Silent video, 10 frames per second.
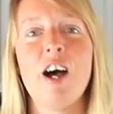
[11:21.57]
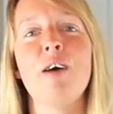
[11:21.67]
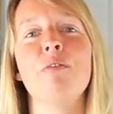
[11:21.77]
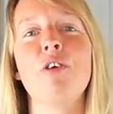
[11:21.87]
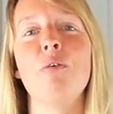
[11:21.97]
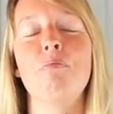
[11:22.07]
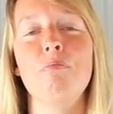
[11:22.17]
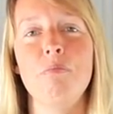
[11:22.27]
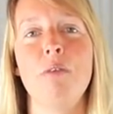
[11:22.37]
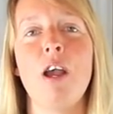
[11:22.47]
um, so
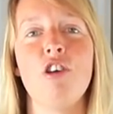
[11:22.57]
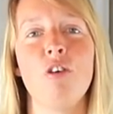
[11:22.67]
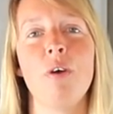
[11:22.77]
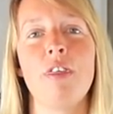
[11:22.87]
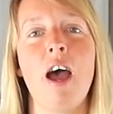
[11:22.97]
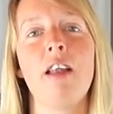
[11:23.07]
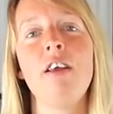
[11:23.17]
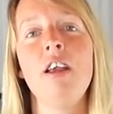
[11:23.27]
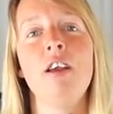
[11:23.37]
be patient with that.